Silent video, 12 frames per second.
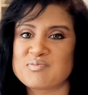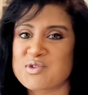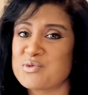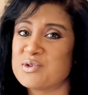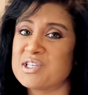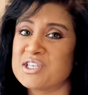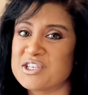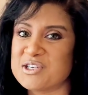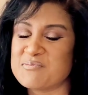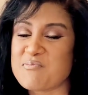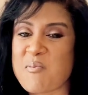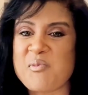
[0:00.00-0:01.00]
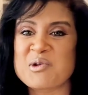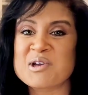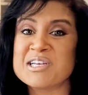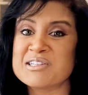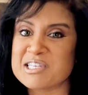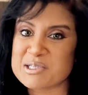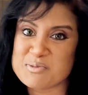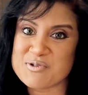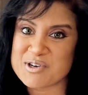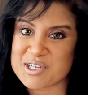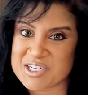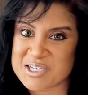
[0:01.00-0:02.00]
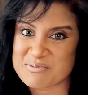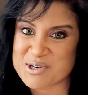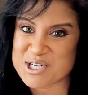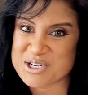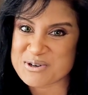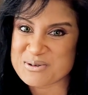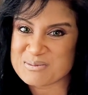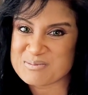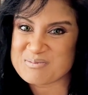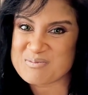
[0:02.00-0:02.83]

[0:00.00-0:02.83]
Really good. Okay, let's move on to number 2.